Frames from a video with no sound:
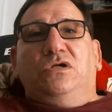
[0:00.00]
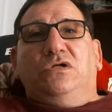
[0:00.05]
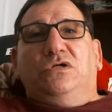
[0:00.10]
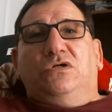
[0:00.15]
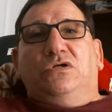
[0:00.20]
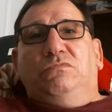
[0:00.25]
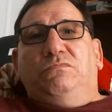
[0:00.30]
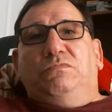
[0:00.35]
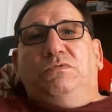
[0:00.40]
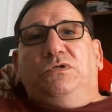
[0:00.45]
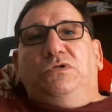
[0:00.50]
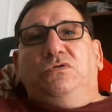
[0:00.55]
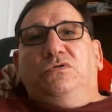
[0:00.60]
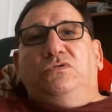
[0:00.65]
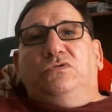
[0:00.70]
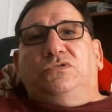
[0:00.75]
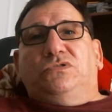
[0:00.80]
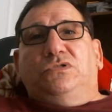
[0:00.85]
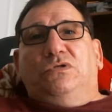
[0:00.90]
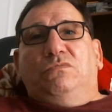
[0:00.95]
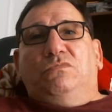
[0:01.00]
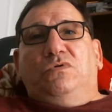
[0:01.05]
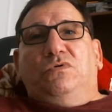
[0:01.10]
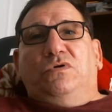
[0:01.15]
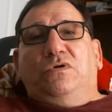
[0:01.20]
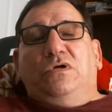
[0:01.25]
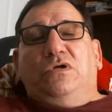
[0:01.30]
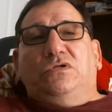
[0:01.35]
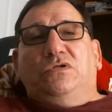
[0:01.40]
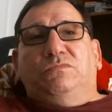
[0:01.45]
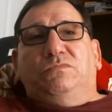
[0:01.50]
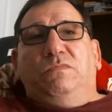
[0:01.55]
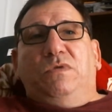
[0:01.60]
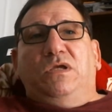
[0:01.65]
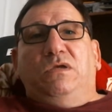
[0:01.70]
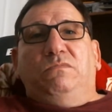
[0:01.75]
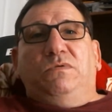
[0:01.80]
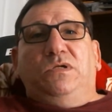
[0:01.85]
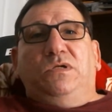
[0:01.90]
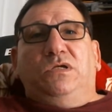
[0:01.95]
could be used somewhere else,
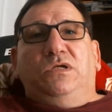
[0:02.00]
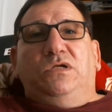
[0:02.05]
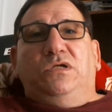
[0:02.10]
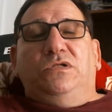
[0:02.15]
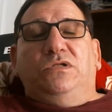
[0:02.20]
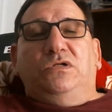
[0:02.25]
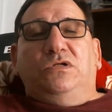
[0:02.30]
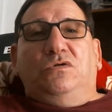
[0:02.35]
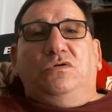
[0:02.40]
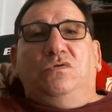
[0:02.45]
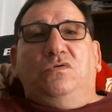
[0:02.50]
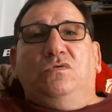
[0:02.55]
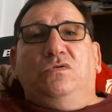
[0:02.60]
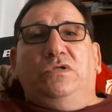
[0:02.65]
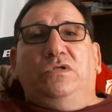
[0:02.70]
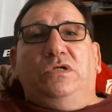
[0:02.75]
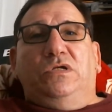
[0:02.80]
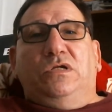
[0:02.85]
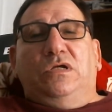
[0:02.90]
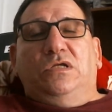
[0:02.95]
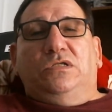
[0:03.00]
maybe in the cooling